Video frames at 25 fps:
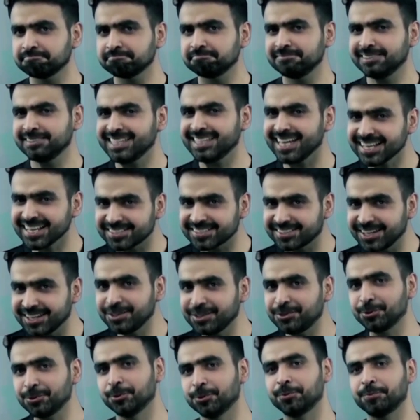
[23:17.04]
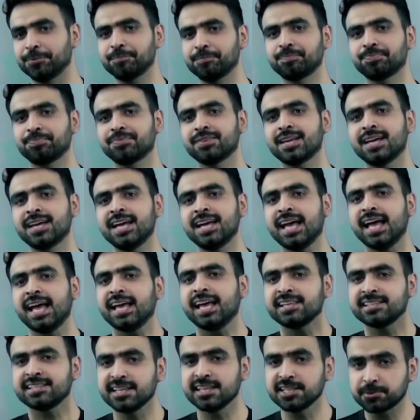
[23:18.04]
Yes, they do,
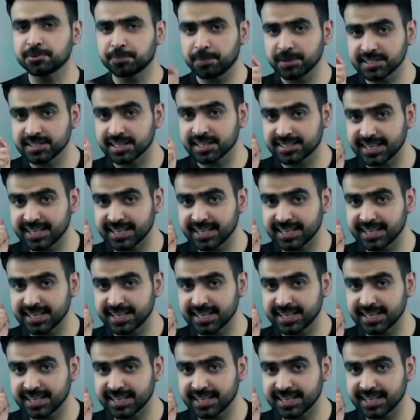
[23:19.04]
since business